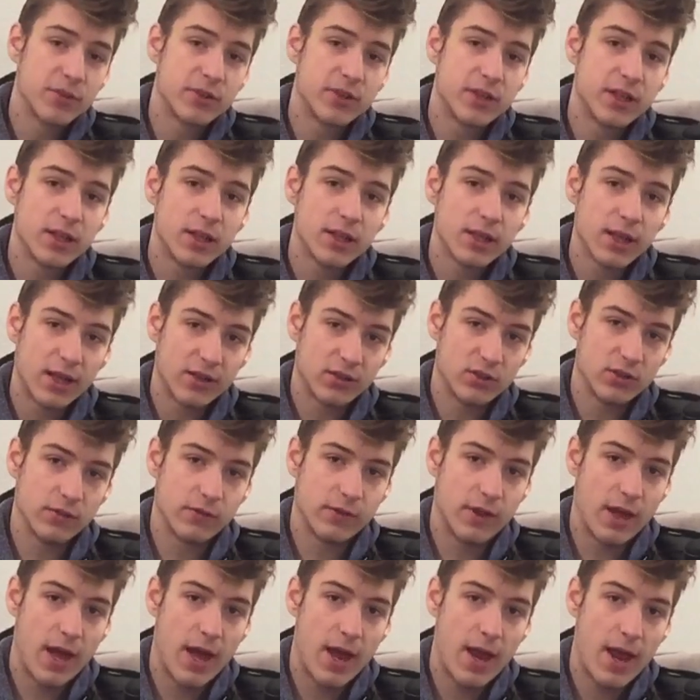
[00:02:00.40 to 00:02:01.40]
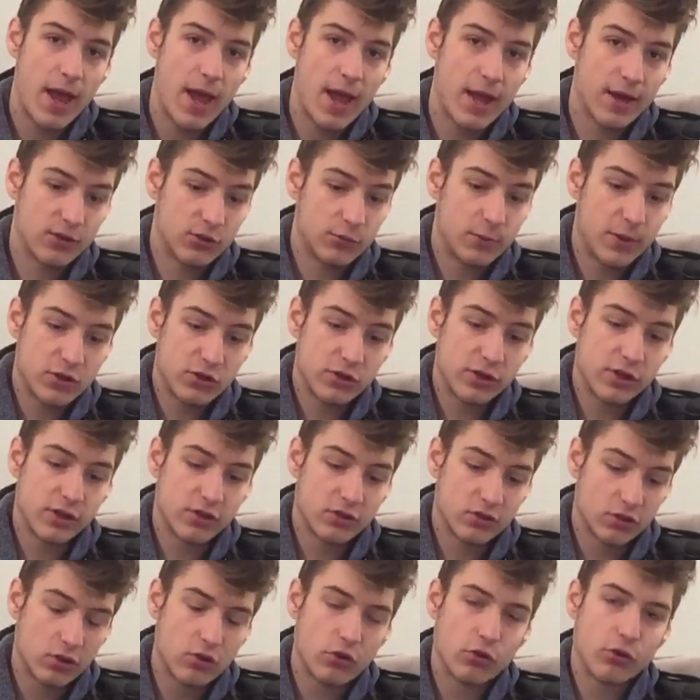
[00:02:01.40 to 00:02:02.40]
I'm seeing less of that. And
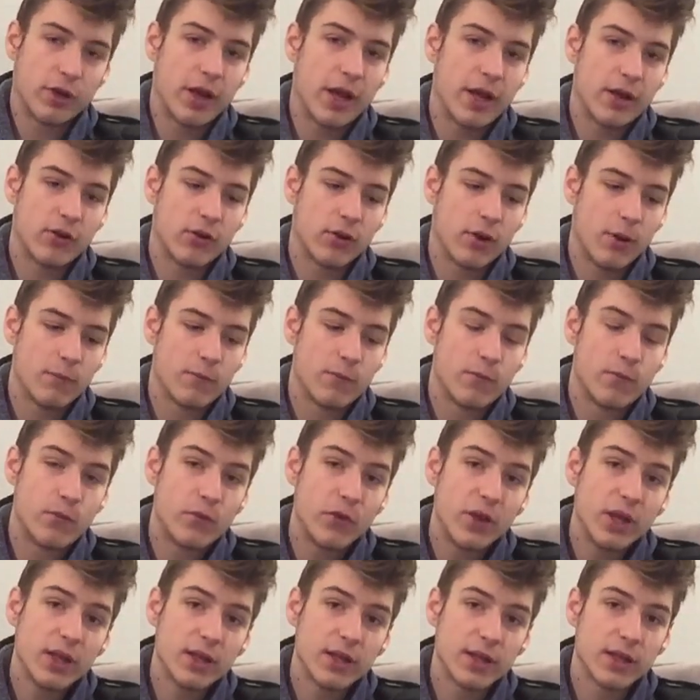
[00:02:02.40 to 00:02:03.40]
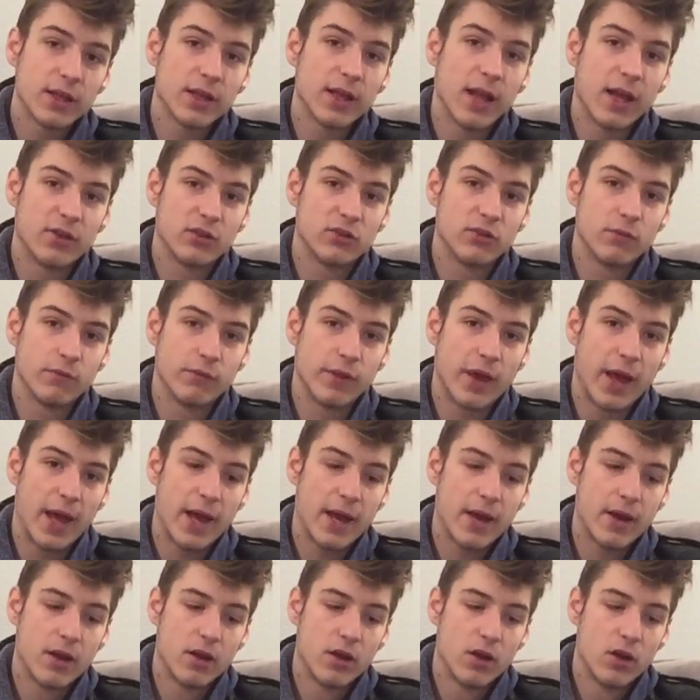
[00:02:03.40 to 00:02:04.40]
especially as a creator, I'm feeling less of
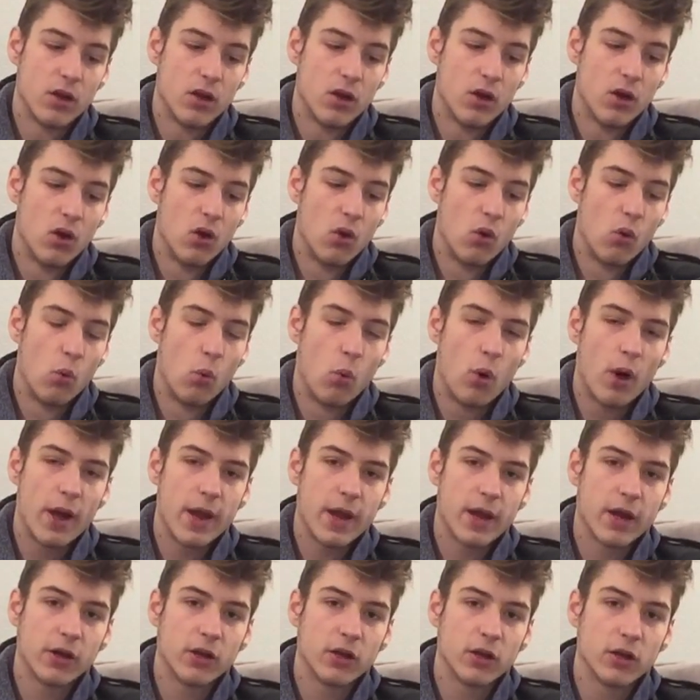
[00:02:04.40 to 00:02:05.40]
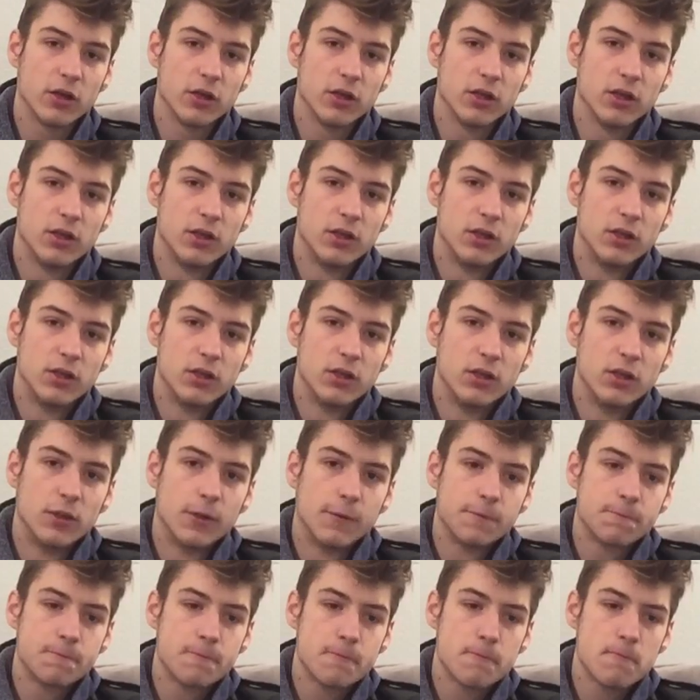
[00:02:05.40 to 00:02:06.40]
that, where
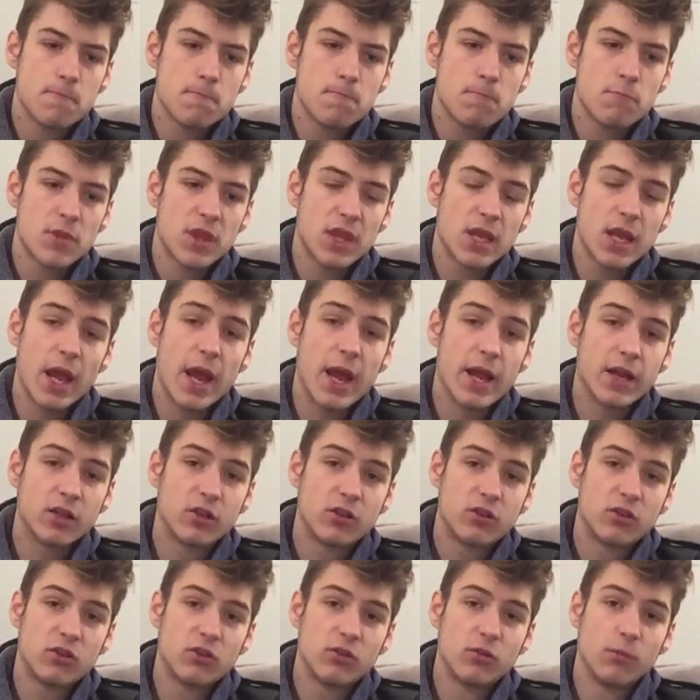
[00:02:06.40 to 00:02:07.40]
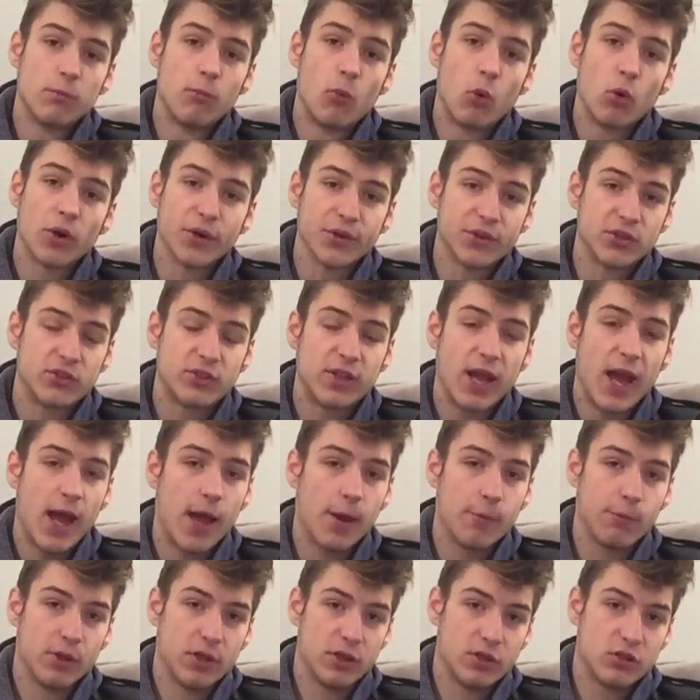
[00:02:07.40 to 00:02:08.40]
it's more
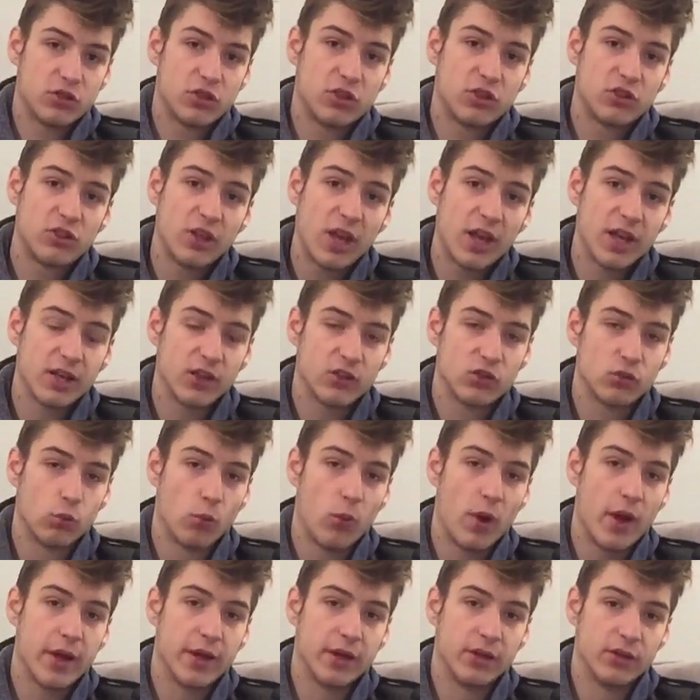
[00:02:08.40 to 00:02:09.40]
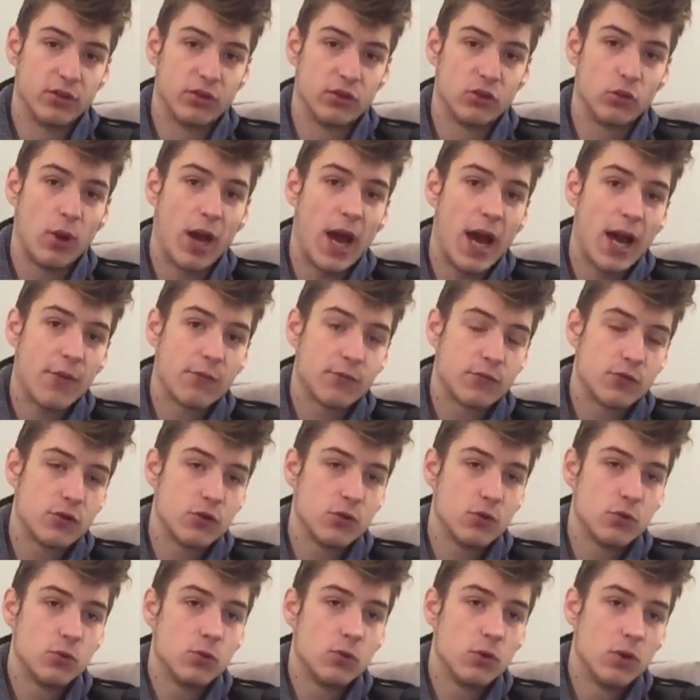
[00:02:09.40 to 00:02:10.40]
established, set in its ways. You have
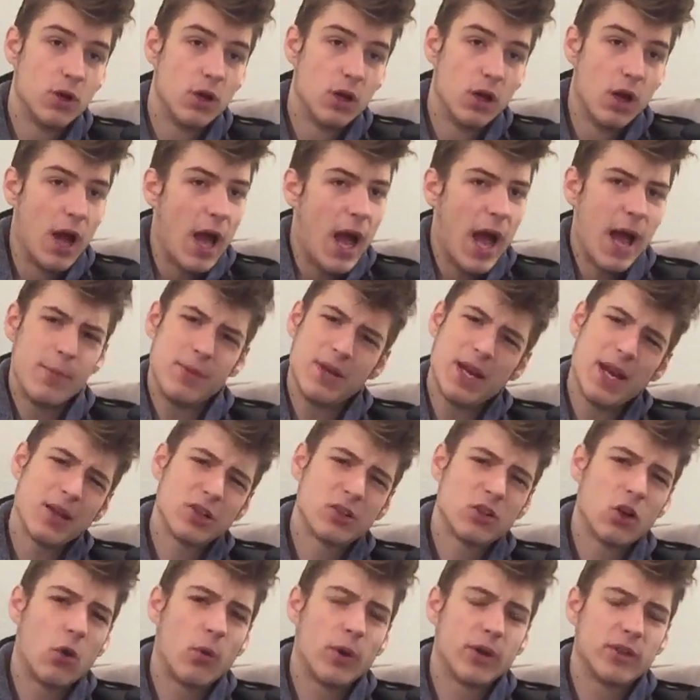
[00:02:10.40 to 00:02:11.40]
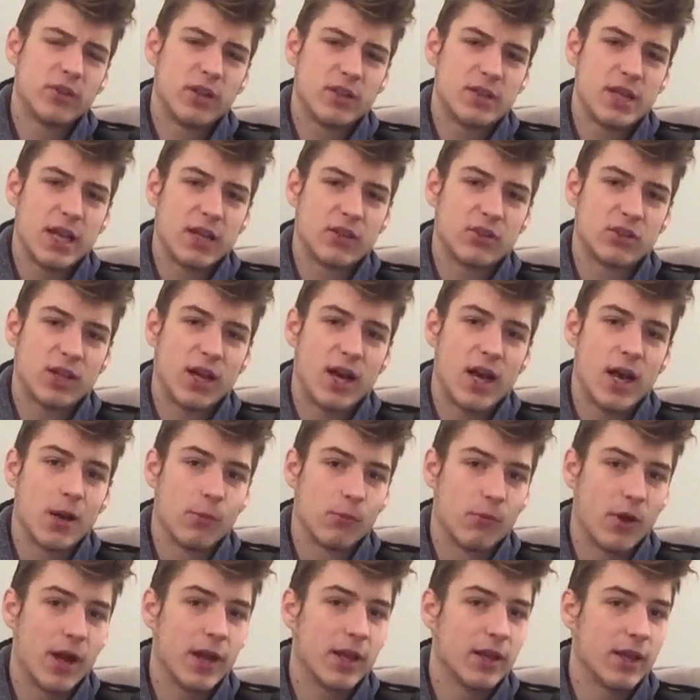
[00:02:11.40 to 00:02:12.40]
to, I mean, as always, it takes
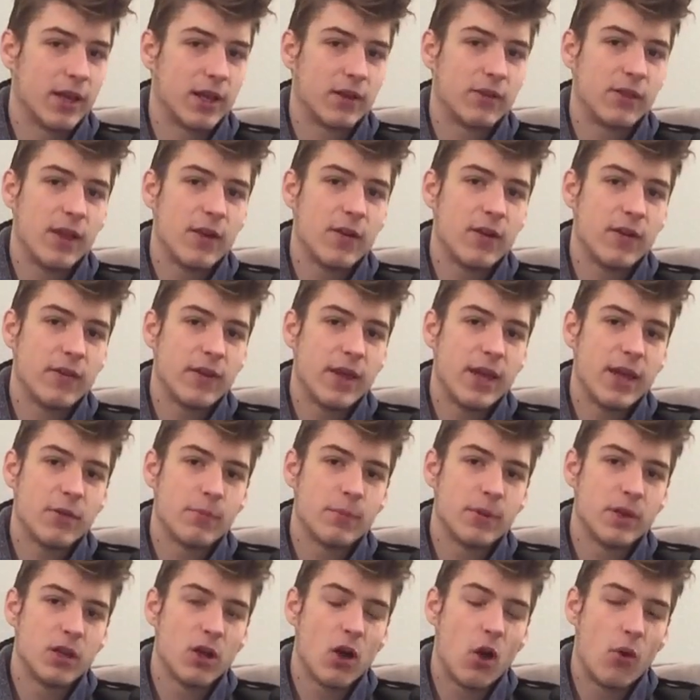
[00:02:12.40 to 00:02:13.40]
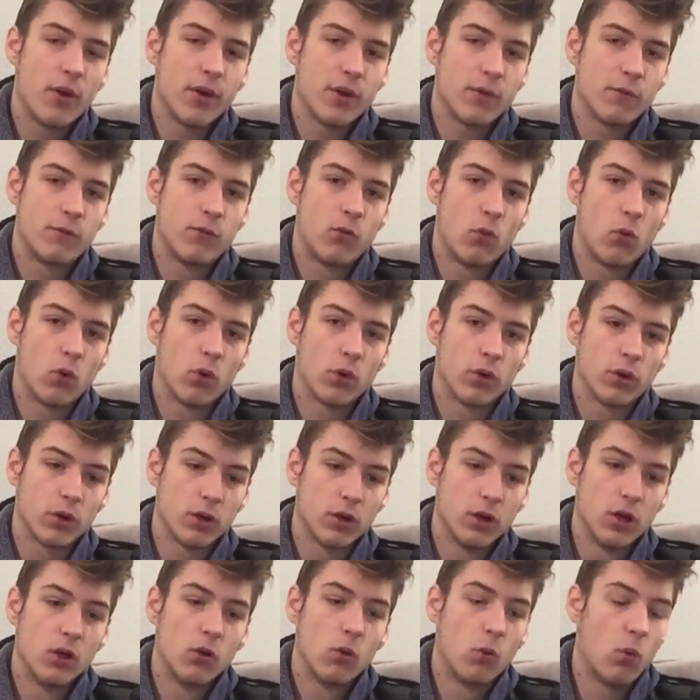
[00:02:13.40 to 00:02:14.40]
time, right? Like, they had been going
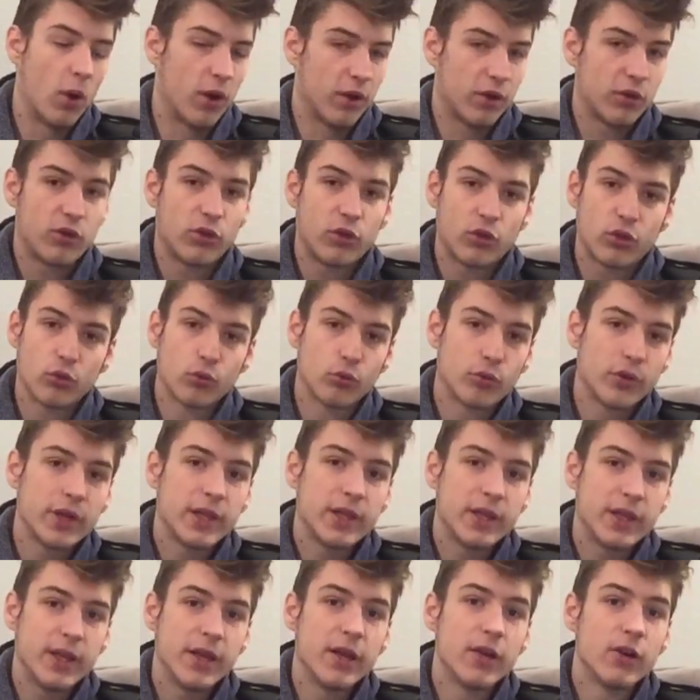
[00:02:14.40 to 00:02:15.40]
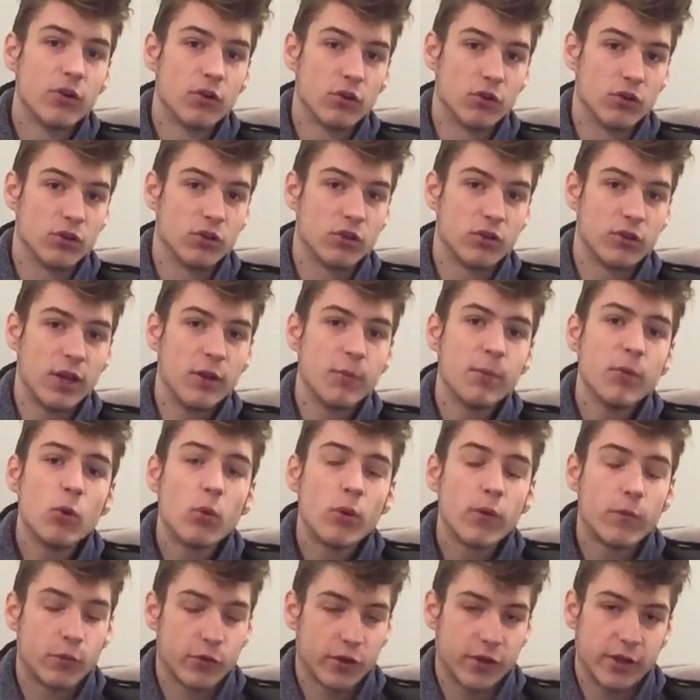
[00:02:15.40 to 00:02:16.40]
for, 3 years? They'd
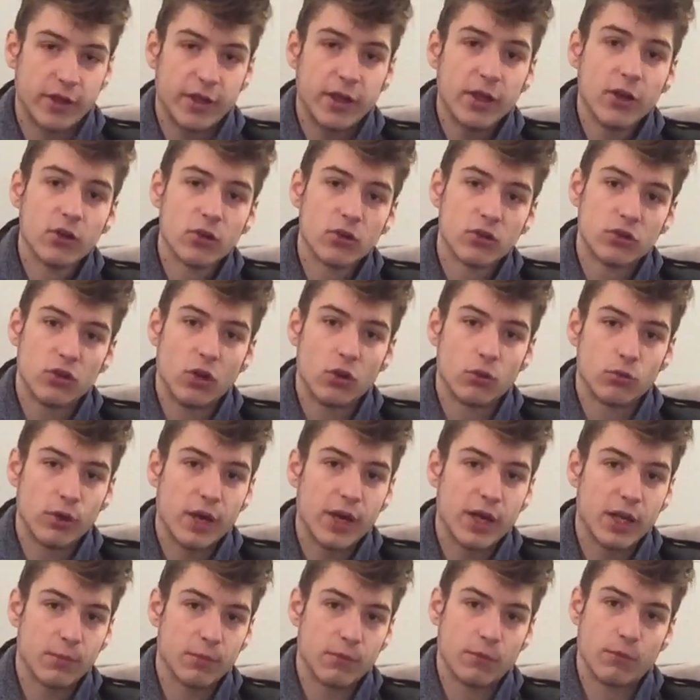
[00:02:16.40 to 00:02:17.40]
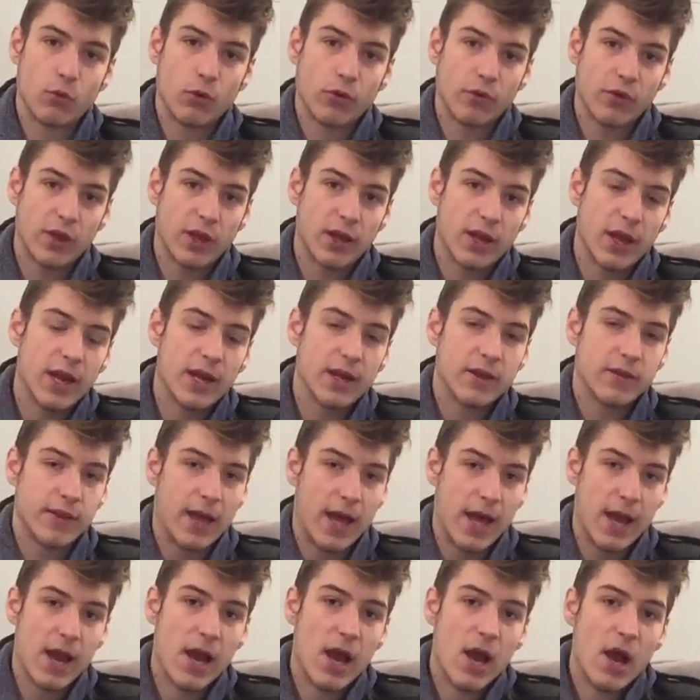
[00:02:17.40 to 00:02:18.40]
been going for years already before they hit
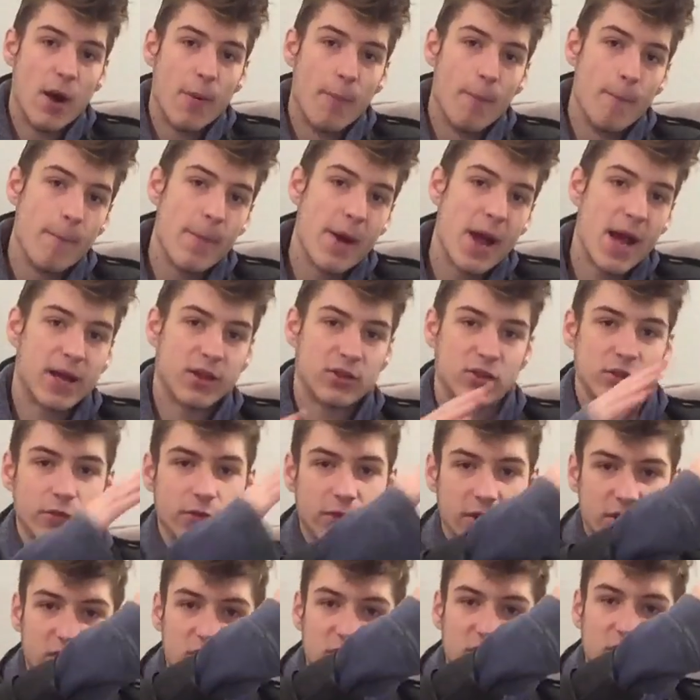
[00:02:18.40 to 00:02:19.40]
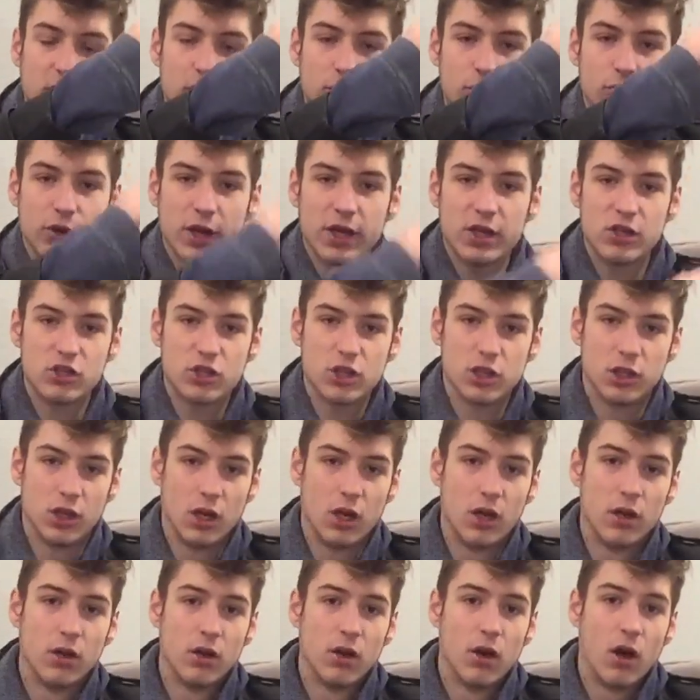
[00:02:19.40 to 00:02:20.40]
that massive
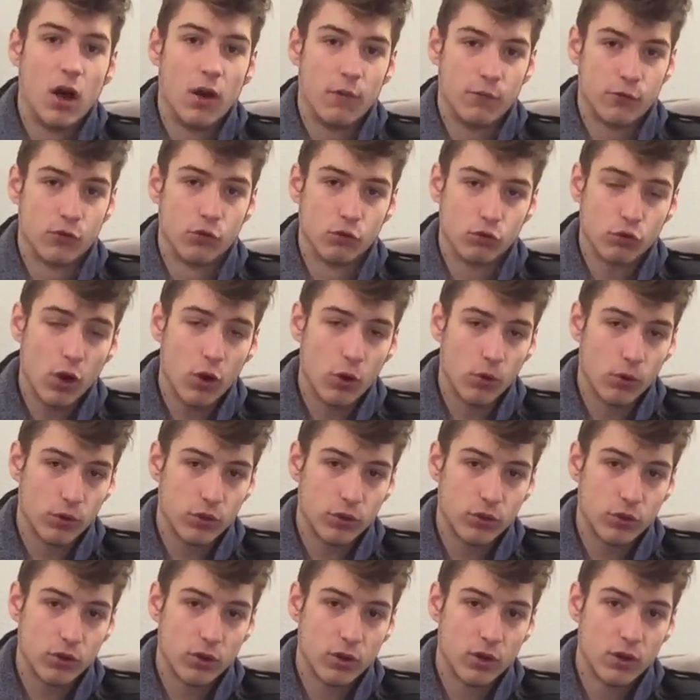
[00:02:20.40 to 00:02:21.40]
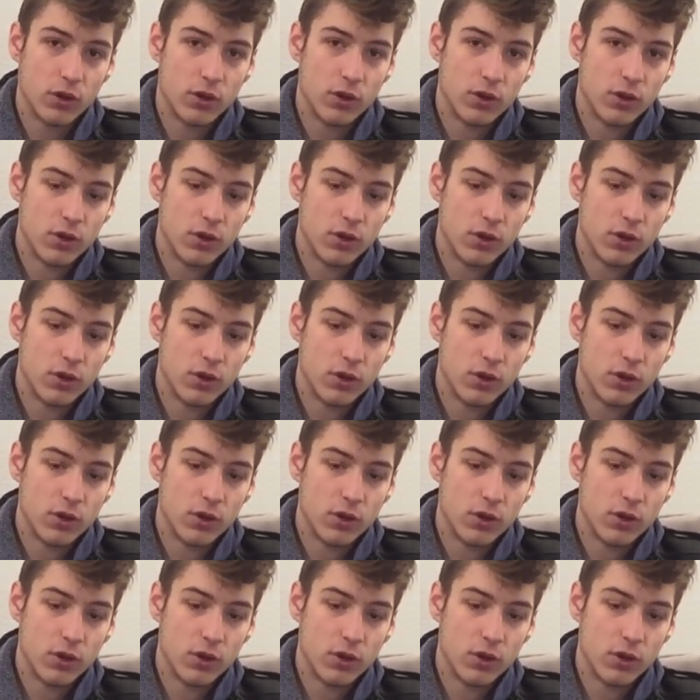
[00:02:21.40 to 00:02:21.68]
acceleration of growth.